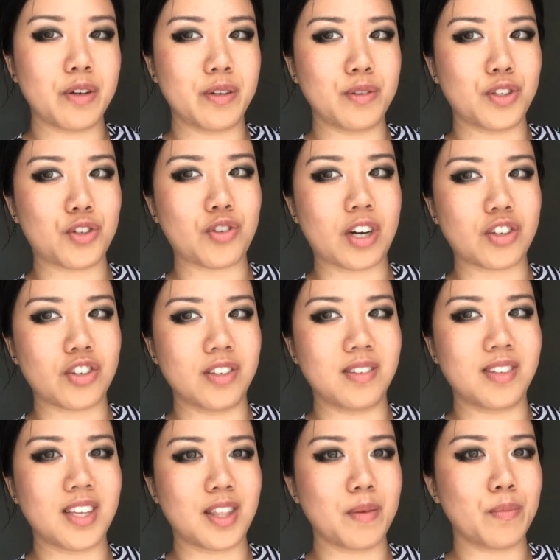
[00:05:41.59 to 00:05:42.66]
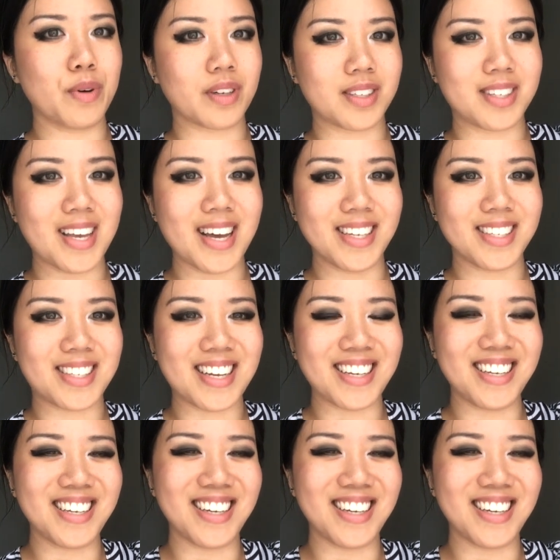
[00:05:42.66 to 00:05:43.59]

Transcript: the instructions that the book says.